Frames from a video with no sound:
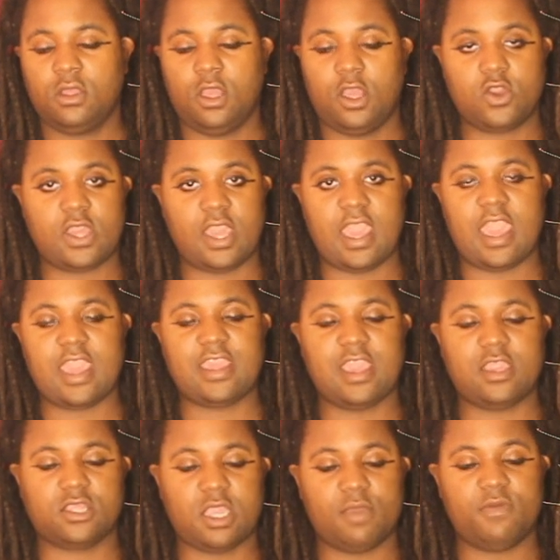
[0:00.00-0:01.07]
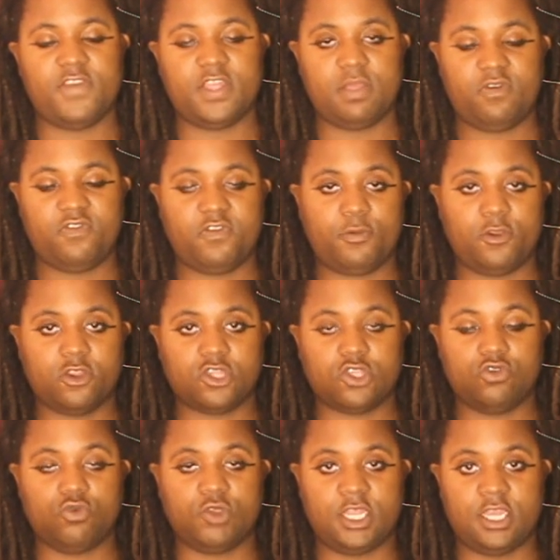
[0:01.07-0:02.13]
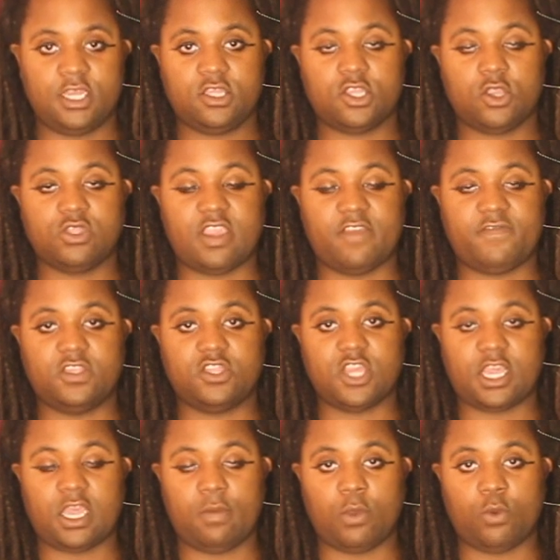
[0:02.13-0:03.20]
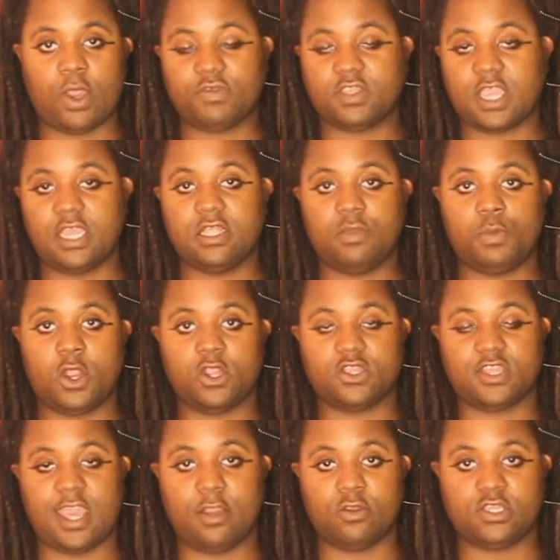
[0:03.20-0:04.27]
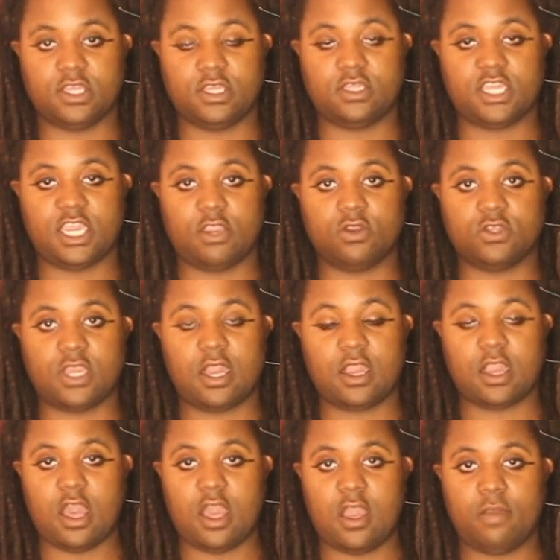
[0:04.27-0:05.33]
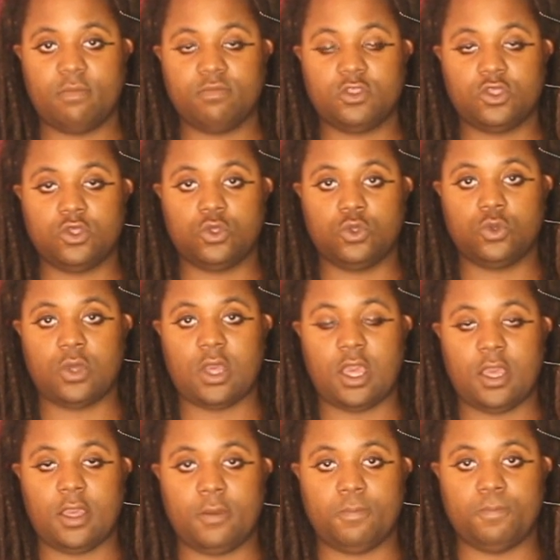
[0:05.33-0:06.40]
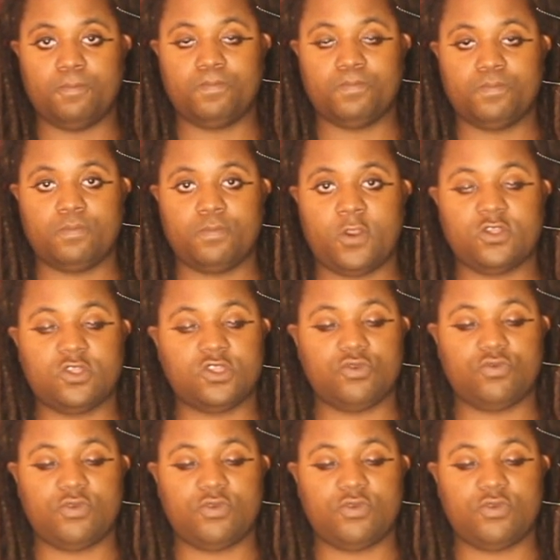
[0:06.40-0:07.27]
Okay, yes, I'm available for personal readings, so definitely check out my website, Lamarr Townsend Tarot dot com, to um, purchase